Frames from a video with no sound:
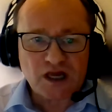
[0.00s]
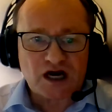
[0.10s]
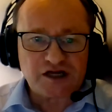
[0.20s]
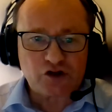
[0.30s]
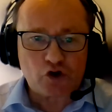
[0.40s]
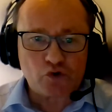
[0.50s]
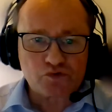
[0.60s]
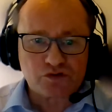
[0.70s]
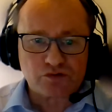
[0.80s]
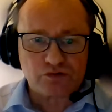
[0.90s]
and
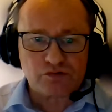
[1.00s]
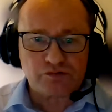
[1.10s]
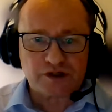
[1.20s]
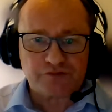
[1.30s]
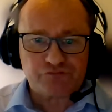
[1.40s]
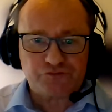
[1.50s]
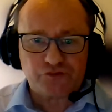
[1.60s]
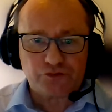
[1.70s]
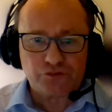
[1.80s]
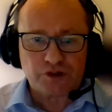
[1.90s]
also
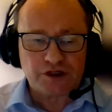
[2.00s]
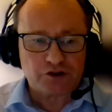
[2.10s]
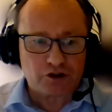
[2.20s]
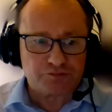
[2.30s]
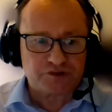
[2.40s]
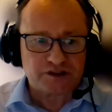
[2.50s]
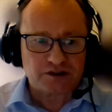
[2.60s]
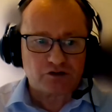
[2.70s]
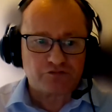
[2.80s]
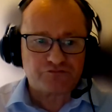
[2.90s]
review and
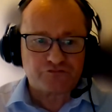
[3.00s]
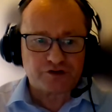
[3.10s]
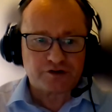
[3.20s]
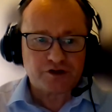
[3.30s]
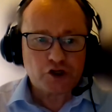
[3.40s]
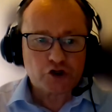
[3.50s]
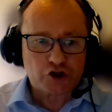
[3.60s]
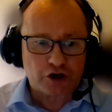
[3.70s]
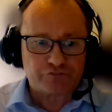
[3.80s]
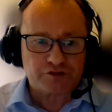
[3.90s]
update of
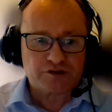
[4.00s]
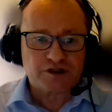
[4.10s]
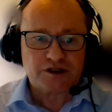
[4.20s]
current